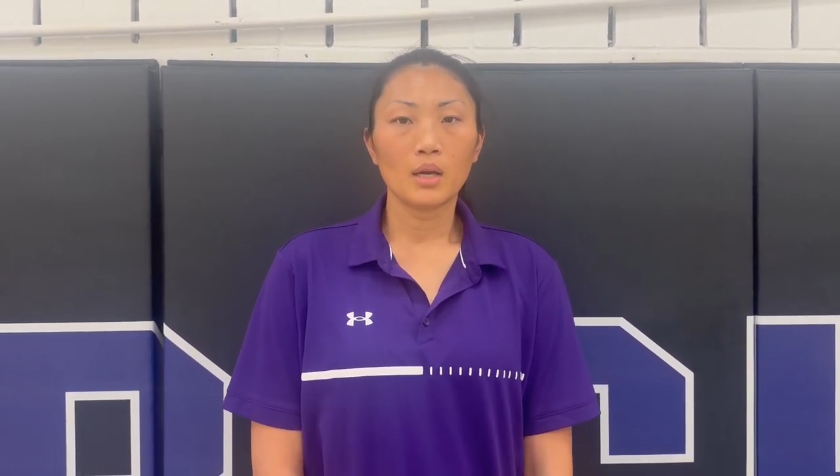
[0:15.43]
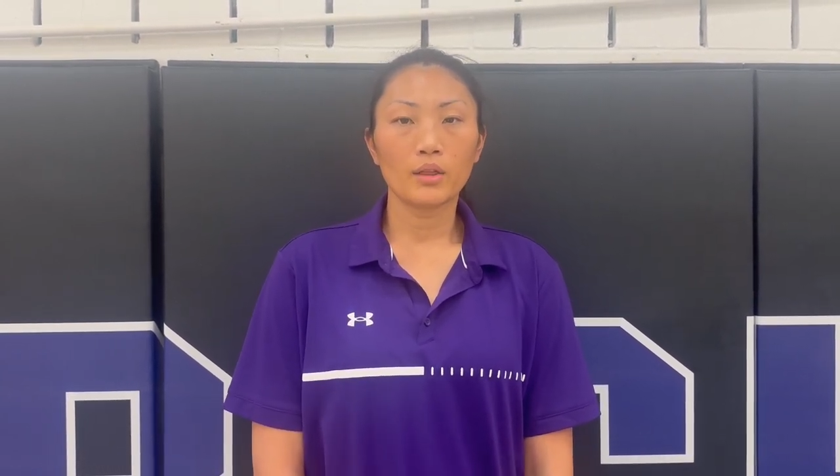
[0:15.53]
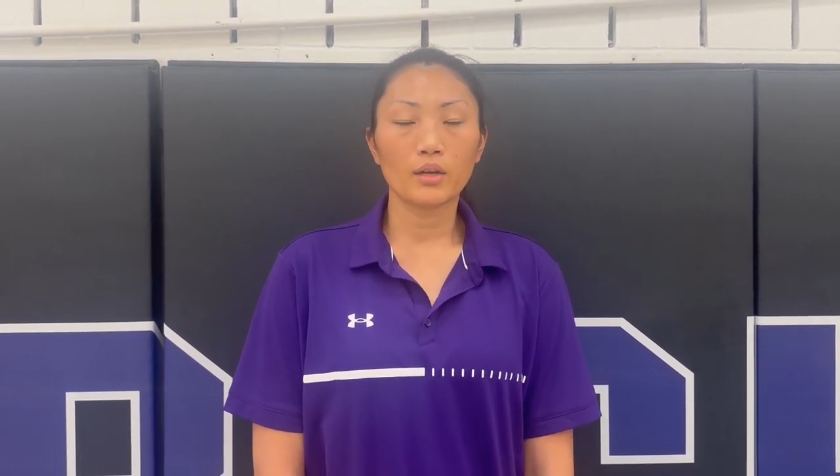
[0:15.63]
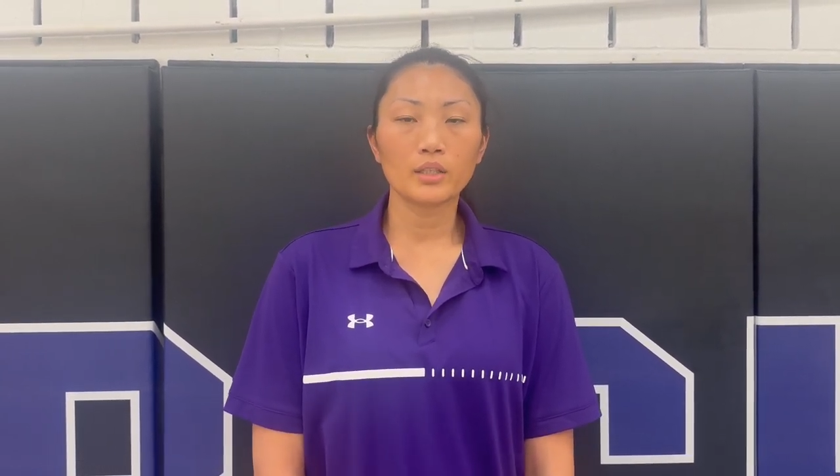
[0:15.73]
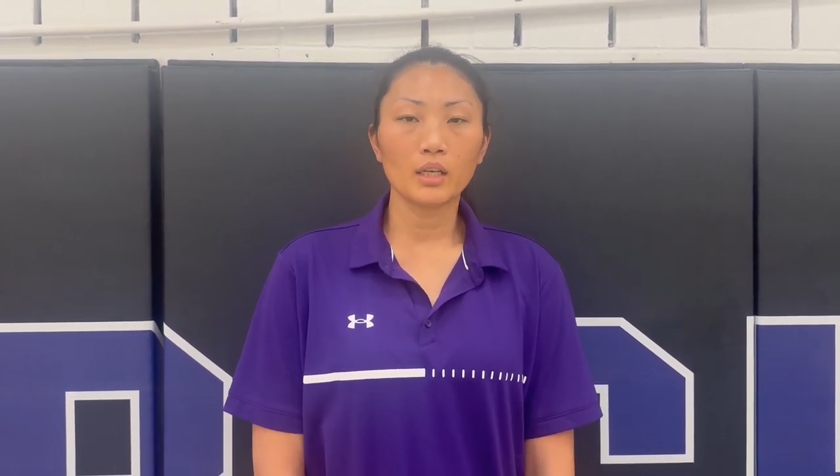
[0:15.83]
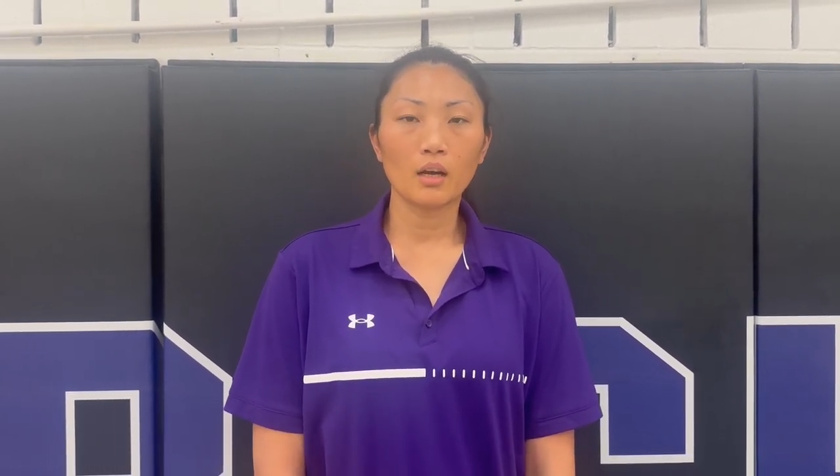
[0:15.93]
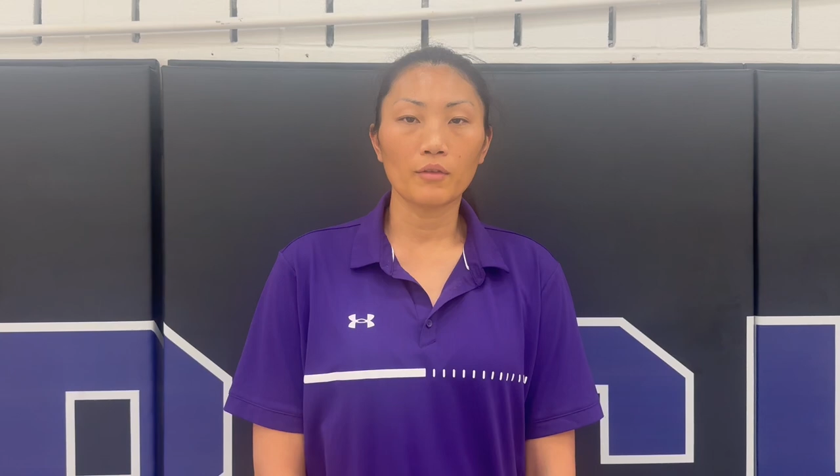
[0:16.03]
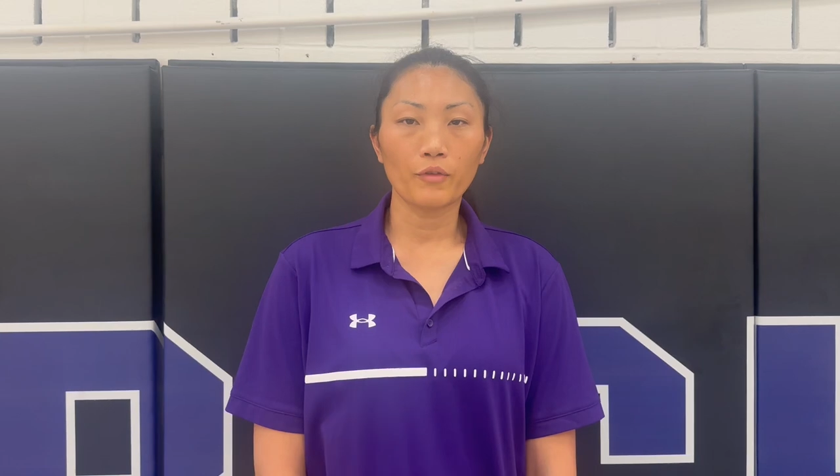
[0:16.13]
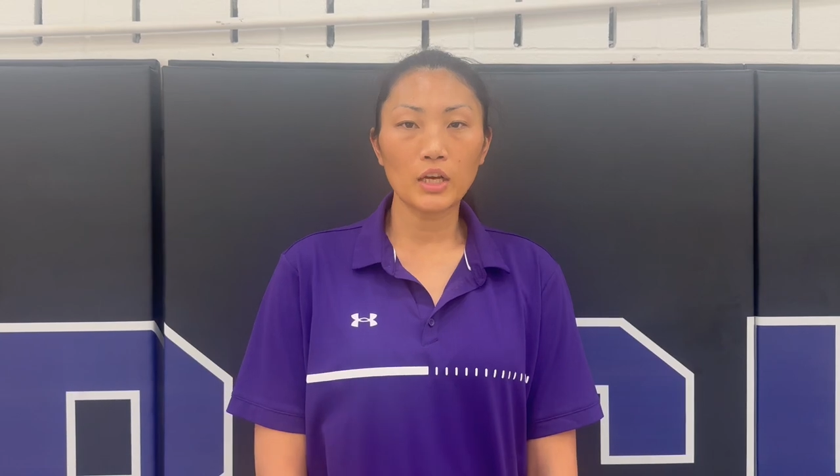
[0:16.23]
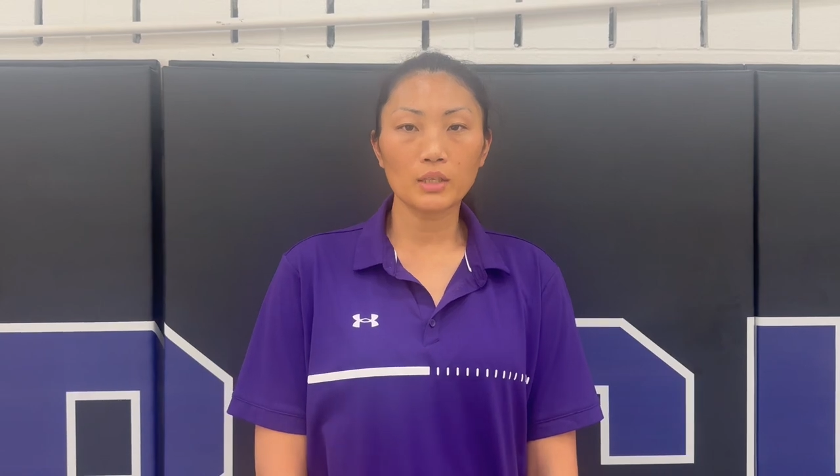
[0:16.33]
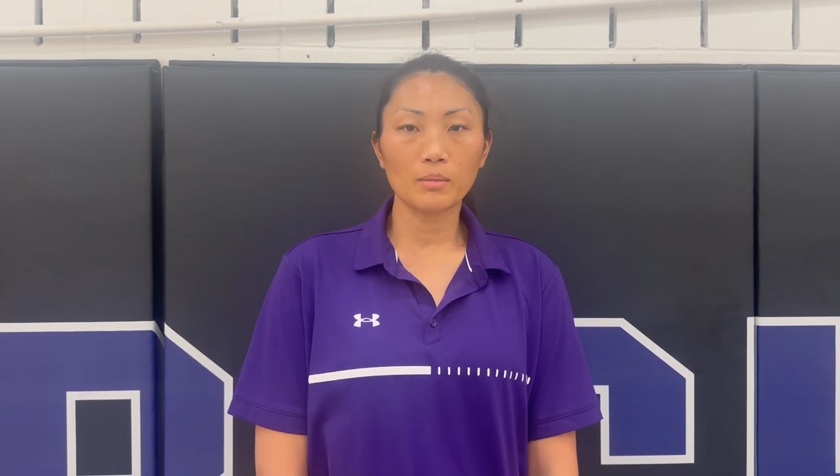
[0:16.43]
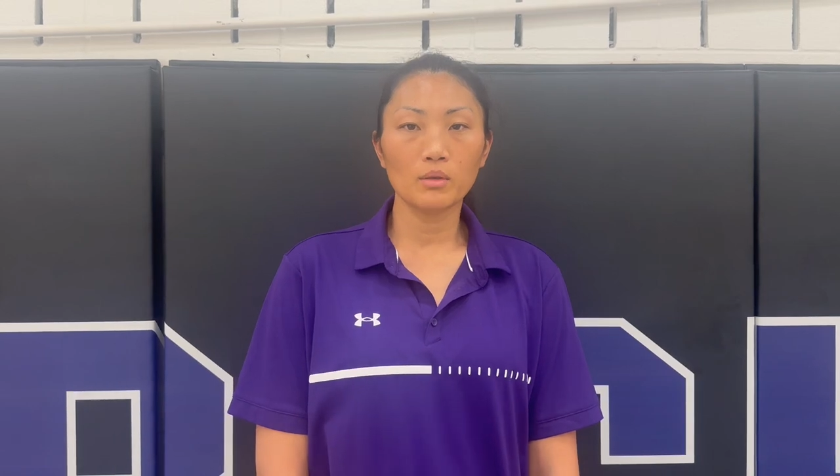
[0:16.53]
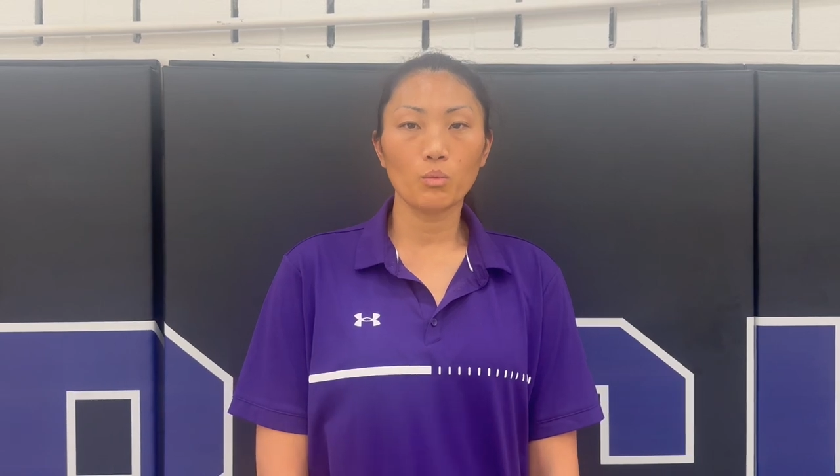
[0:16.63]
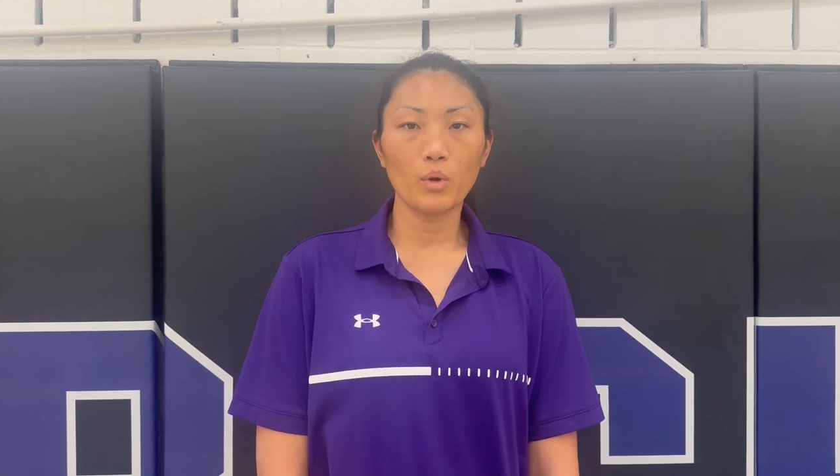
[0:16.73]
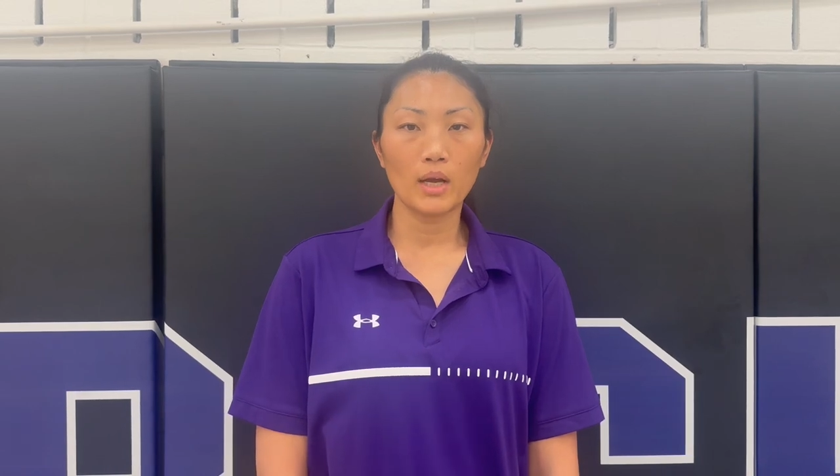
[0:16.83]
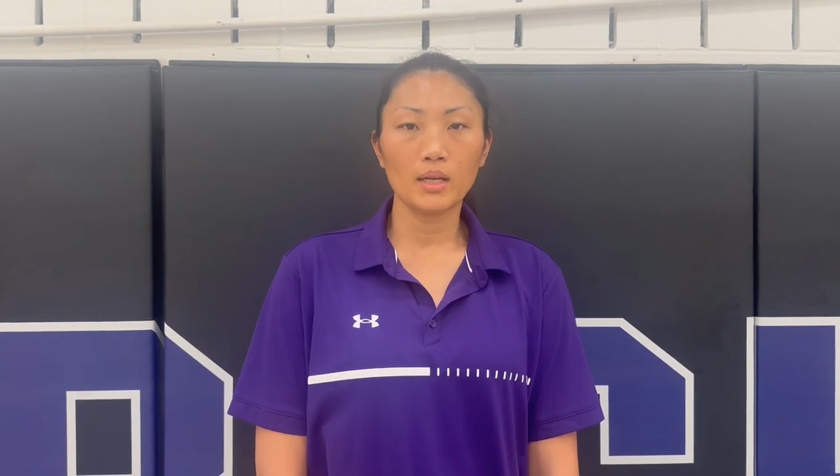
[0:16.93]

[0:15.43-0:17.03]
13 are freshmen. One